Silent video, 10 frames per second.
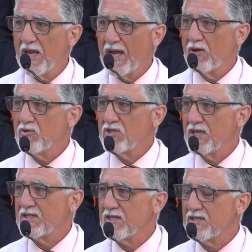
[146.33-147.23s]

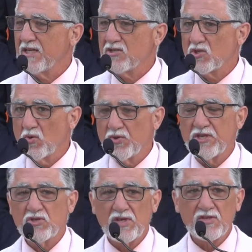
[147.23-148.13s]
906 that says school
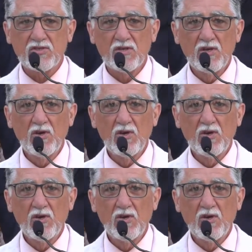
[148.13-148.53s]
districts,